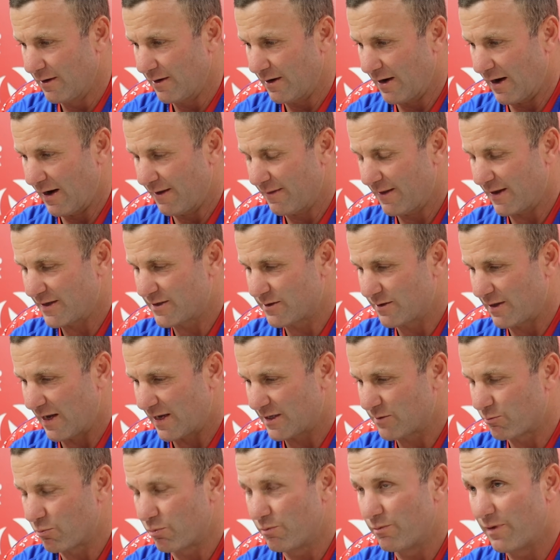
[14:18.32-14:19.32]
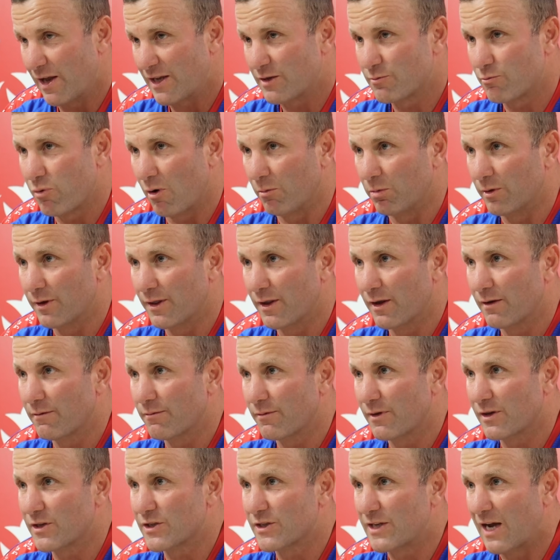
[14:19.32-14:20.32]
yeah, that's probably the
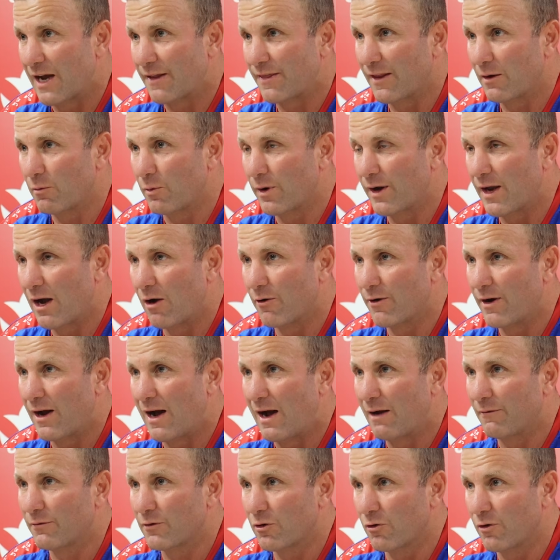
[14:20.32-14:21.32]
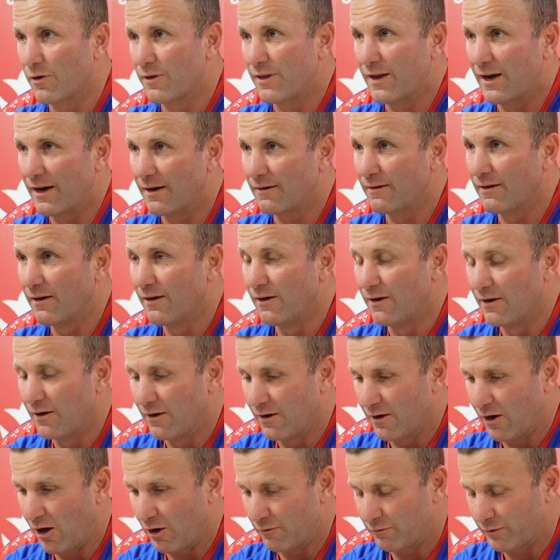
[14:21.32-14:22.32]
stat that we're going after, and then
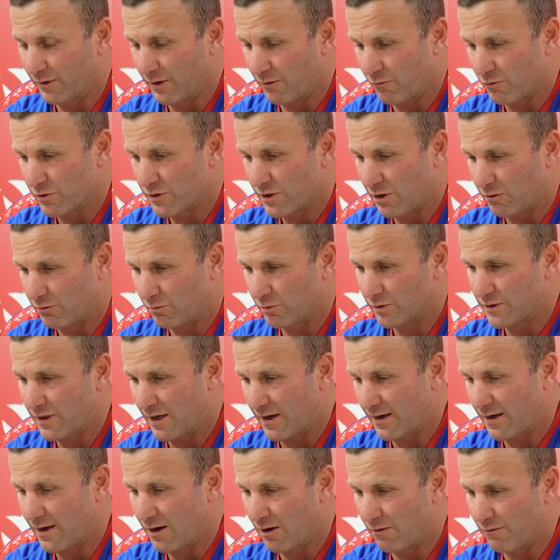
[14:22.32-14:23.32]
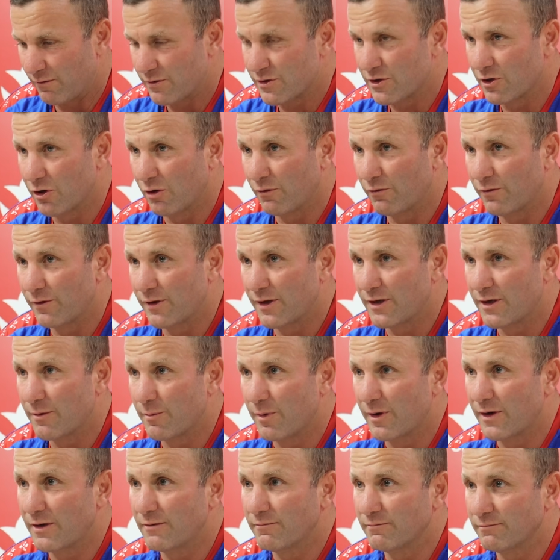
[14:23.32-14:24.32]
hopefully the result will take care of itself, and then you
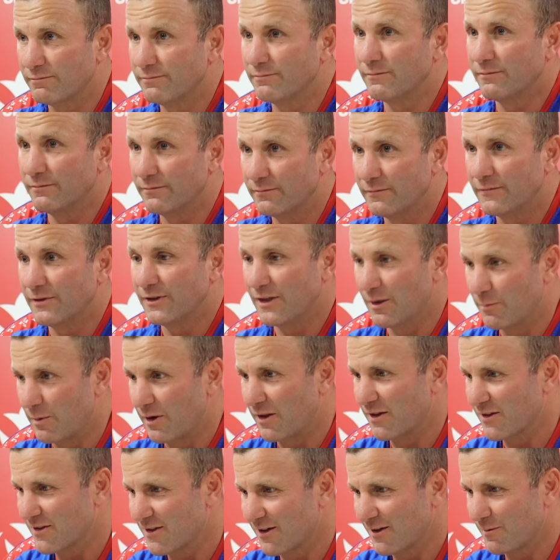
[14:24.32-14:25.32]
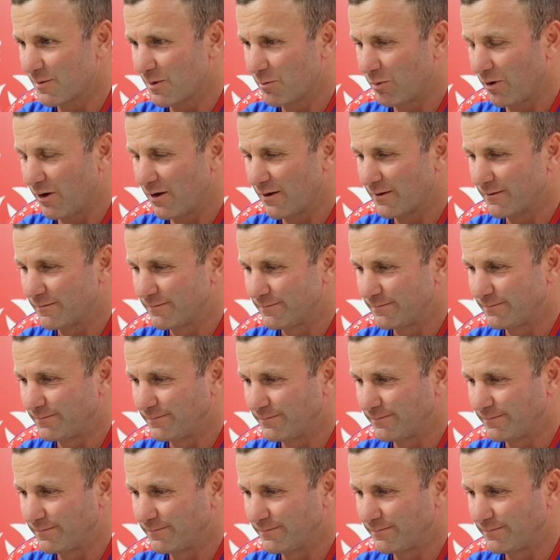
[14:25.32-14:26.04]
beat the team you're playing.